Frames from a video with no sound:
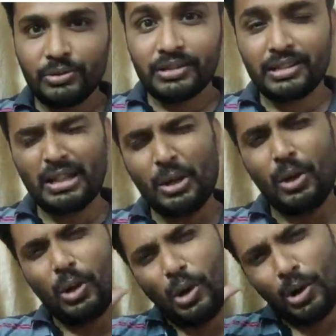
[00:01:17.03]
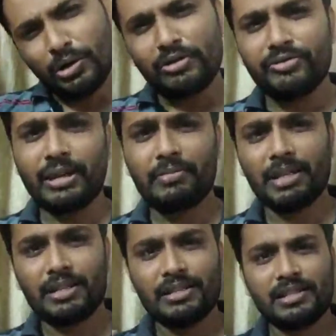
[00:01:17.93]
that there are a lot of
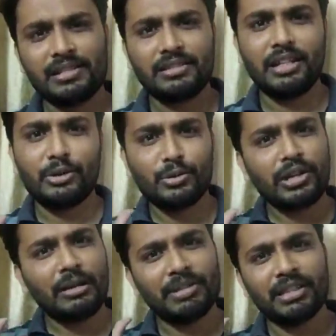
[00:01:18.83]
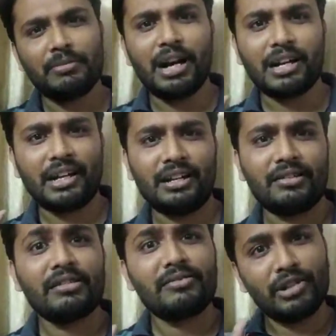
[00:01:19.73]
chemicals that do come in the market
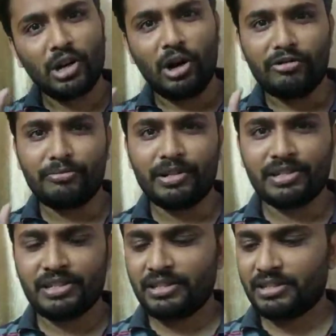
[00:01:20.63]
for cough medicine.